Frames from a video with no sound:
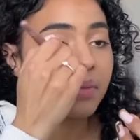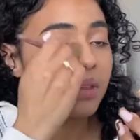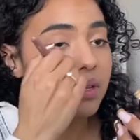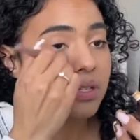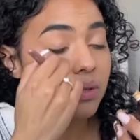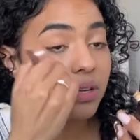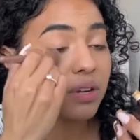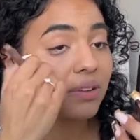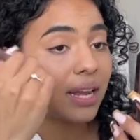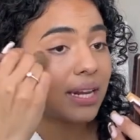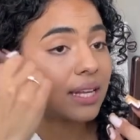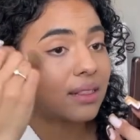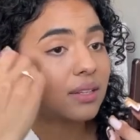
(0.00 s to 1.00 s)
sort of
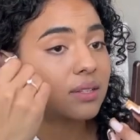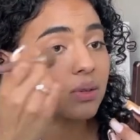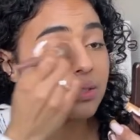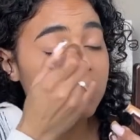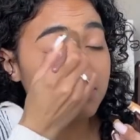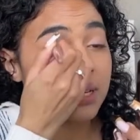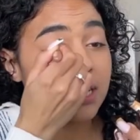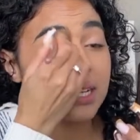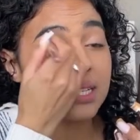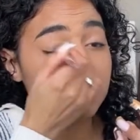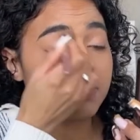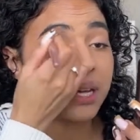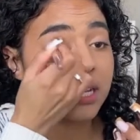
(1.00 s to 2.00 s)
like in the social media
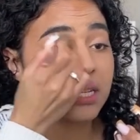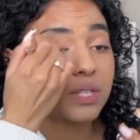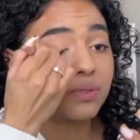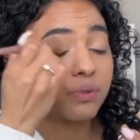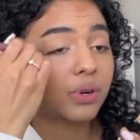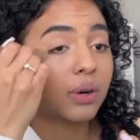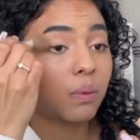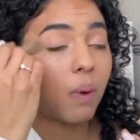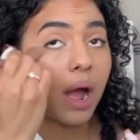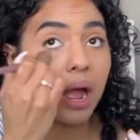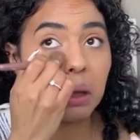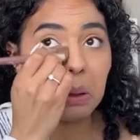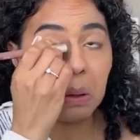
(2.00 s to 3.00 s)
space for a
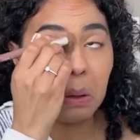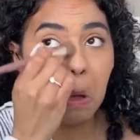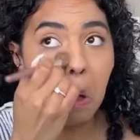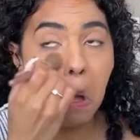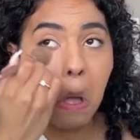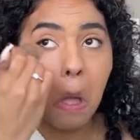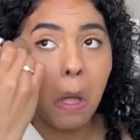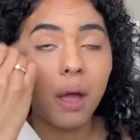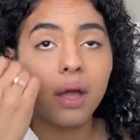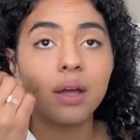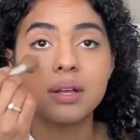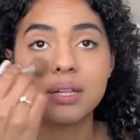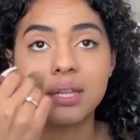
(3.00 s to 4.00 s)
while
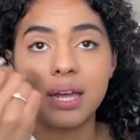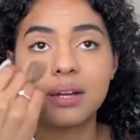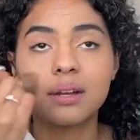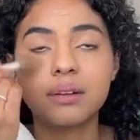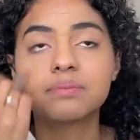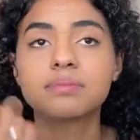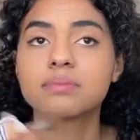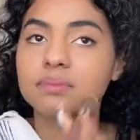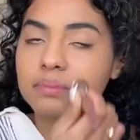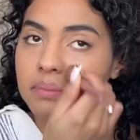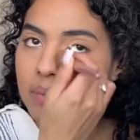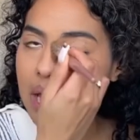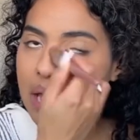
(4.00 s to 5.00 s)
like
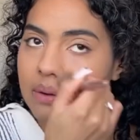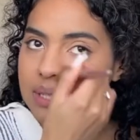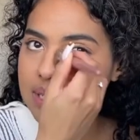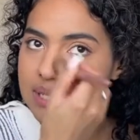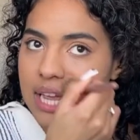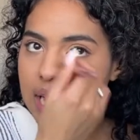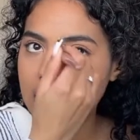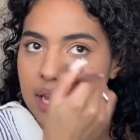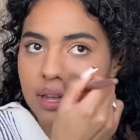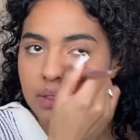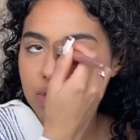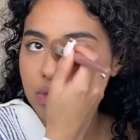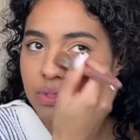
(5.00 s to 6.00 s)
i would
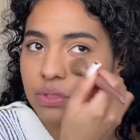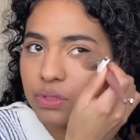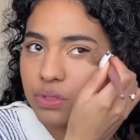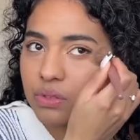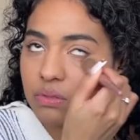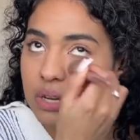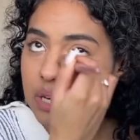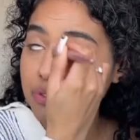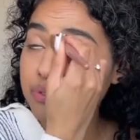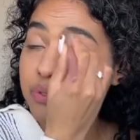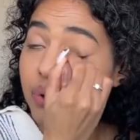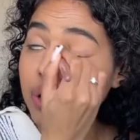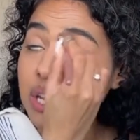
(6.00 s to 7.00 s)
say three to
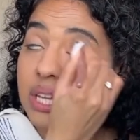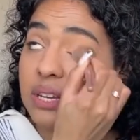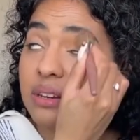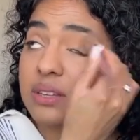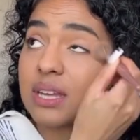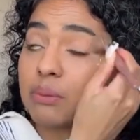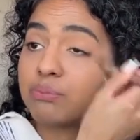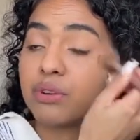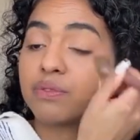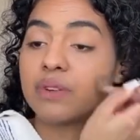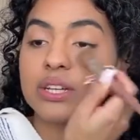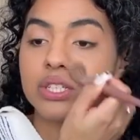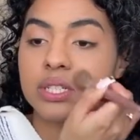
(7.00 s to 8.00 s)
four years like
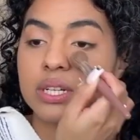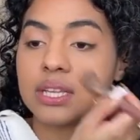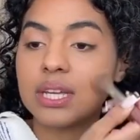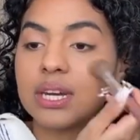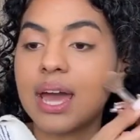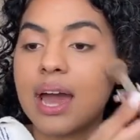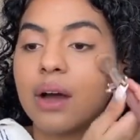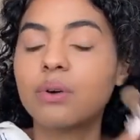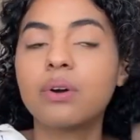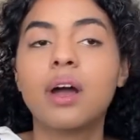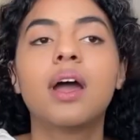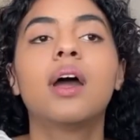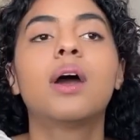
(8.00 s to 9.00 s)
professionally now
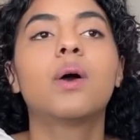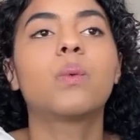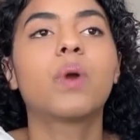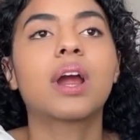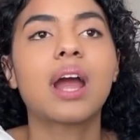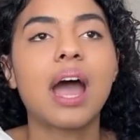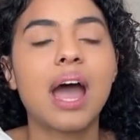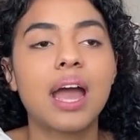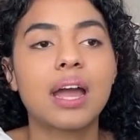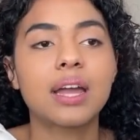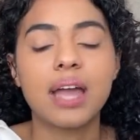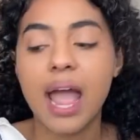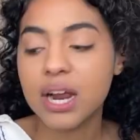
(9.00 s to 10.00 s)
where
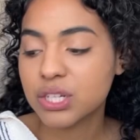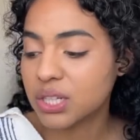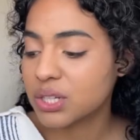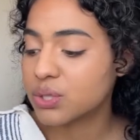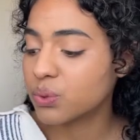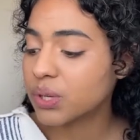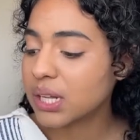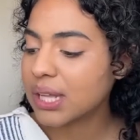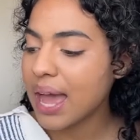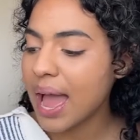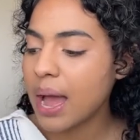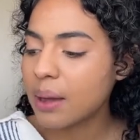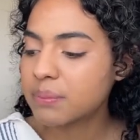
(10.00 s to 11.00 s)
i actually do
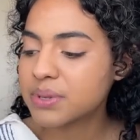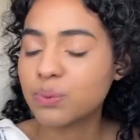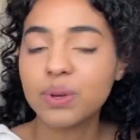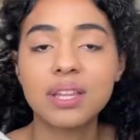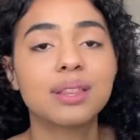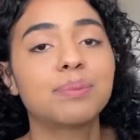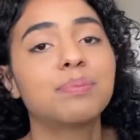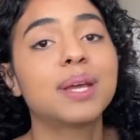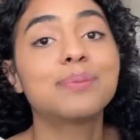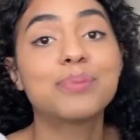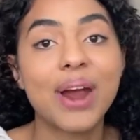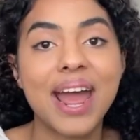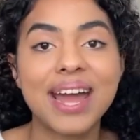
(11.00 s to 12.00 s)
collabs with big
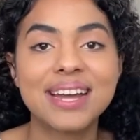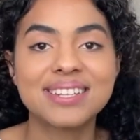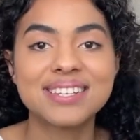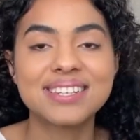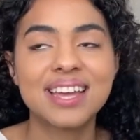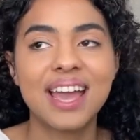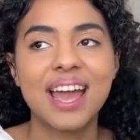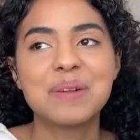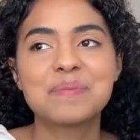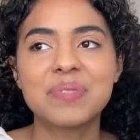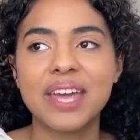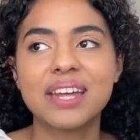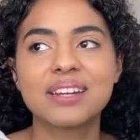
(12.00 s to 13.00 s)
brands
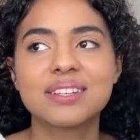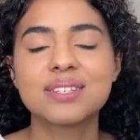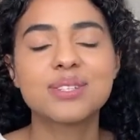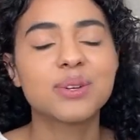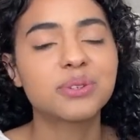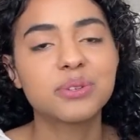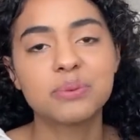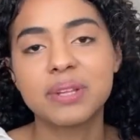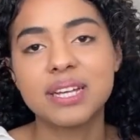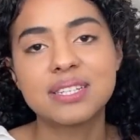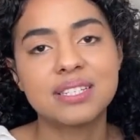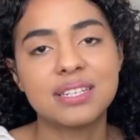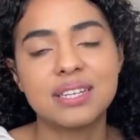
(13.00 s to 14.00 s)
and so so
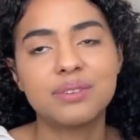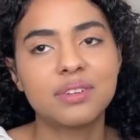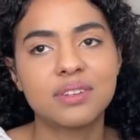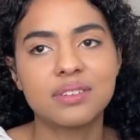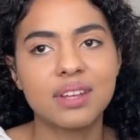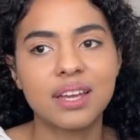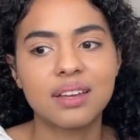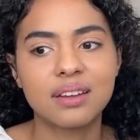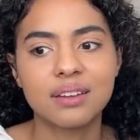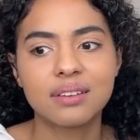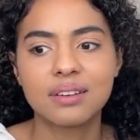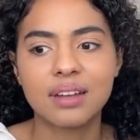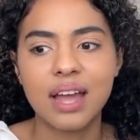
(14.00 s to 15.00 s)
blessed to even like
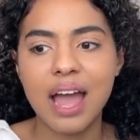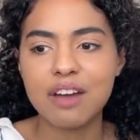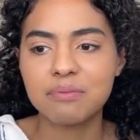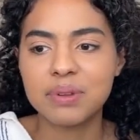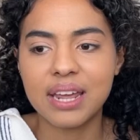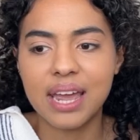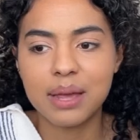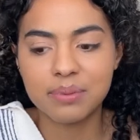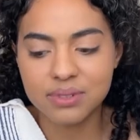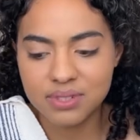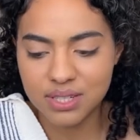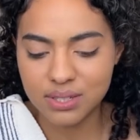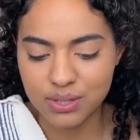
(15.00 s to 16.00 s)
have been able
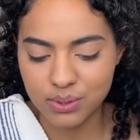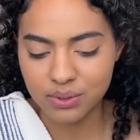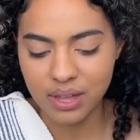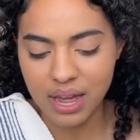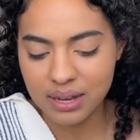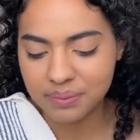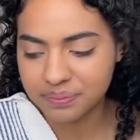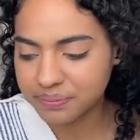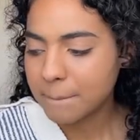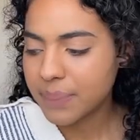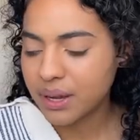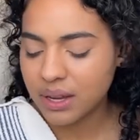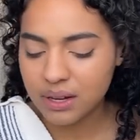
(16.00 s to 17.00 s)
to do that.
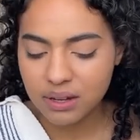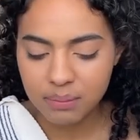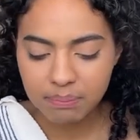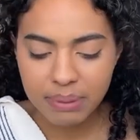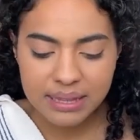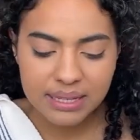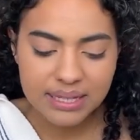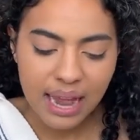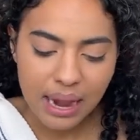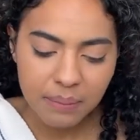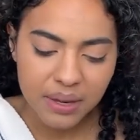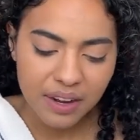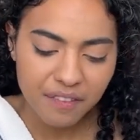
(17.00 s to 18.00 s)
But by the
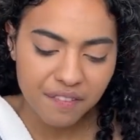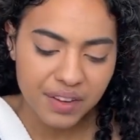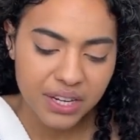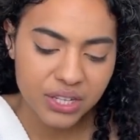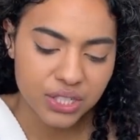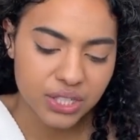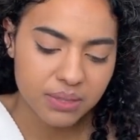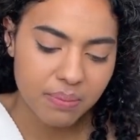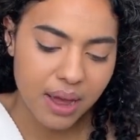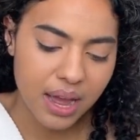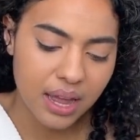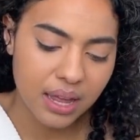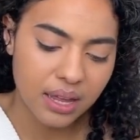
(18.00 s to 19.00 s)
time that I finished
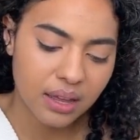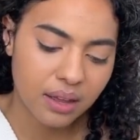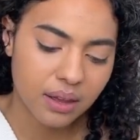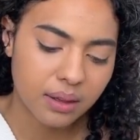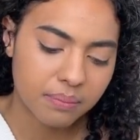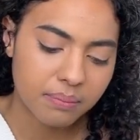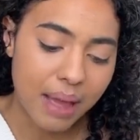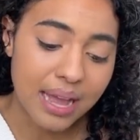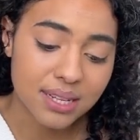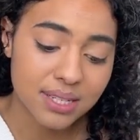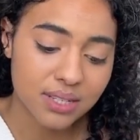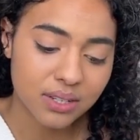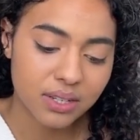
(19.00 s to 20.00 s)
my um,
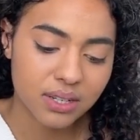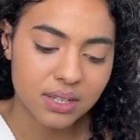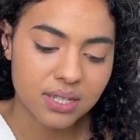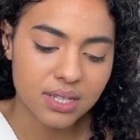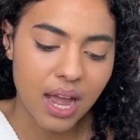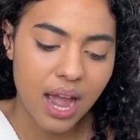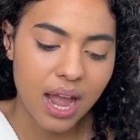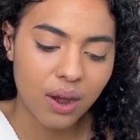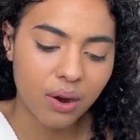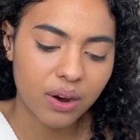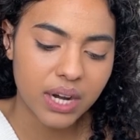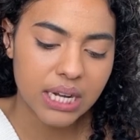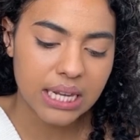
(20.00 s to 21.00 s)
master's, I
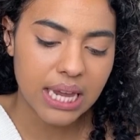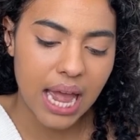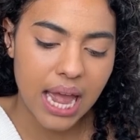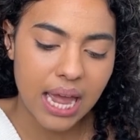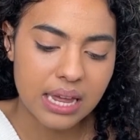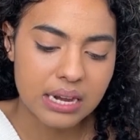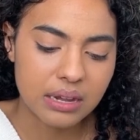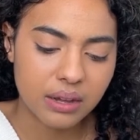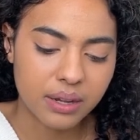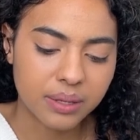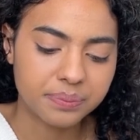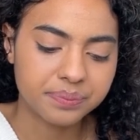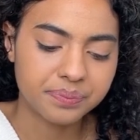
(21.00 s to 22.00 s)
already had
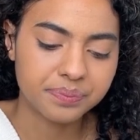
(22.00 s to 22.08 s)
um,